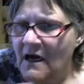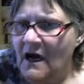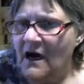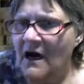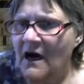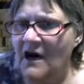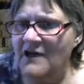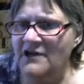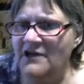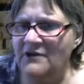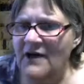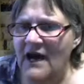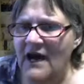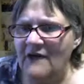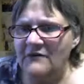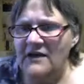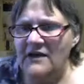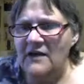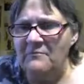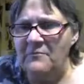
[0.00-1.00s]
Are you
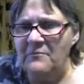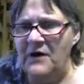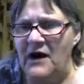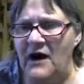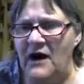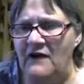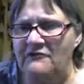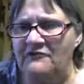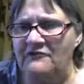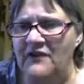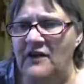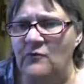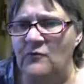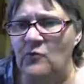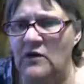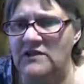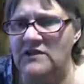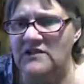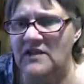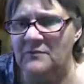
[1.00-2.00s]
having a puff? And
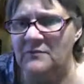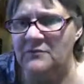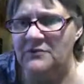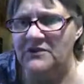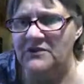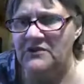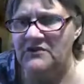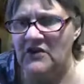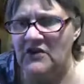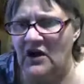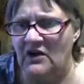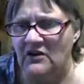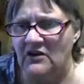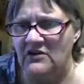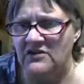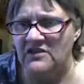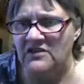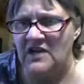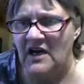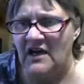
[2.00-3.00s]
what's up with the dollar
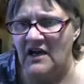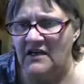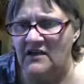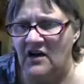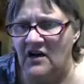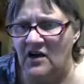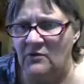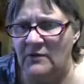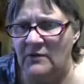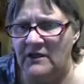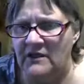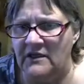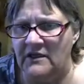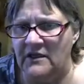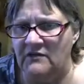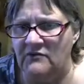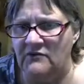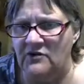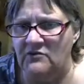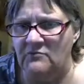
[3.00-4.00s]
sign? Are we to
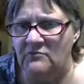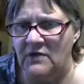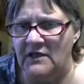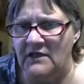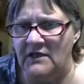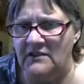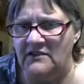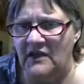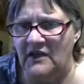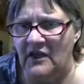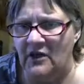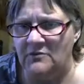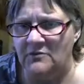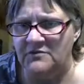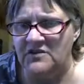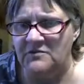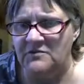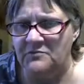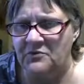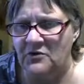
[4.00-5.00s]
give you money to help
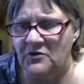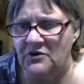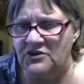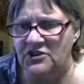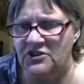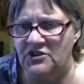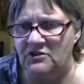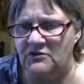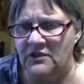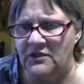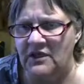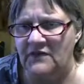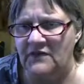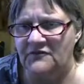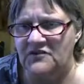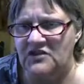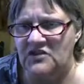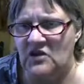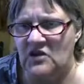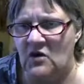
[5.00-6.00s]
support you?
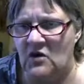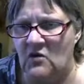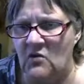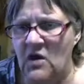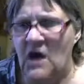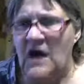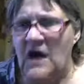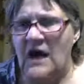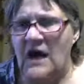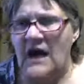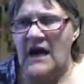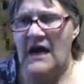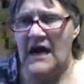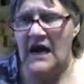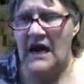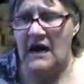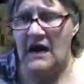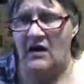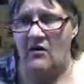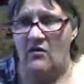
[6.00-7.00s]
If so,
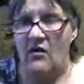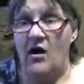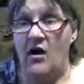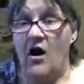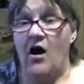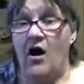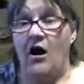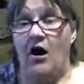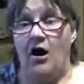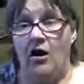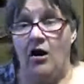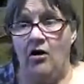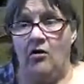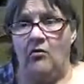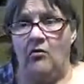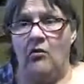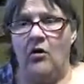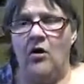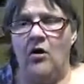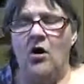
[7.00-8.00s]
how?
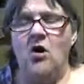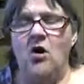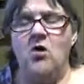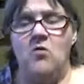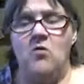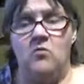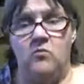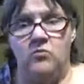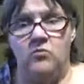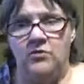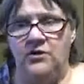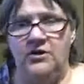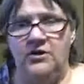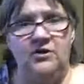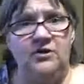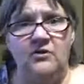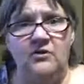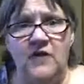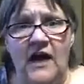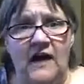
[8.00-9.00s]
Oh, you
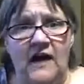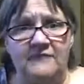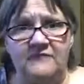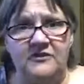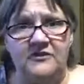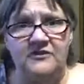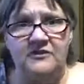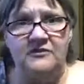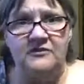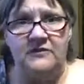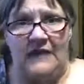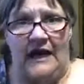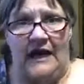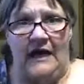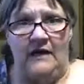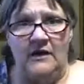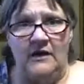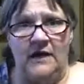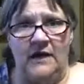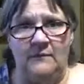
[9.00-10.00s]
don't have to do
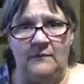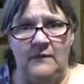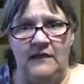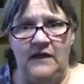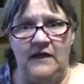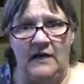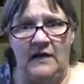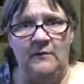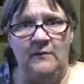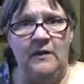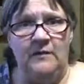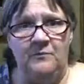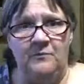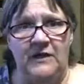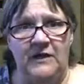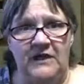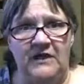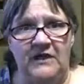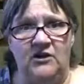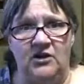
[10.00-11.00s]
that. I mean, I make
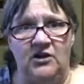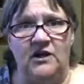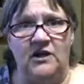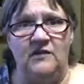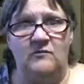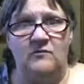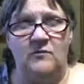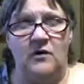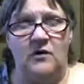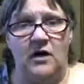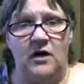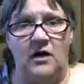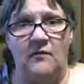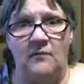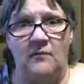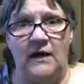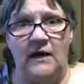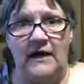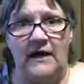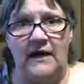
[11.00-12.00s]
money
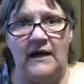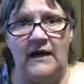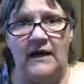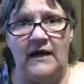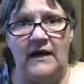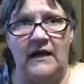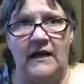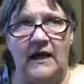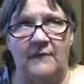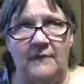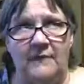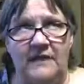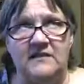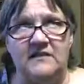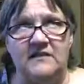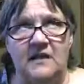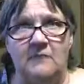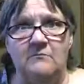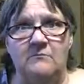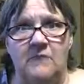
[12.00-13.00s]
I make
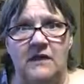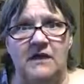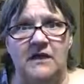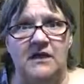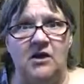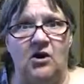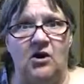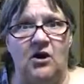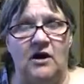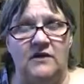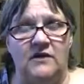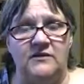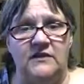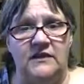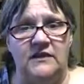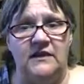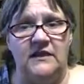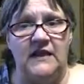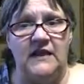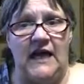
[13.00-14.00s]
some money on
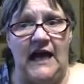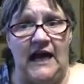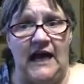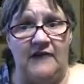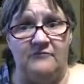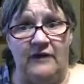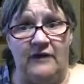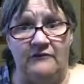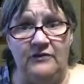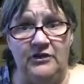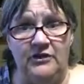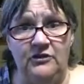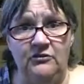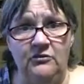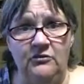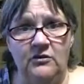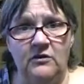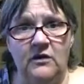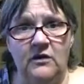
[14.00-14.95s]
the ad revenue.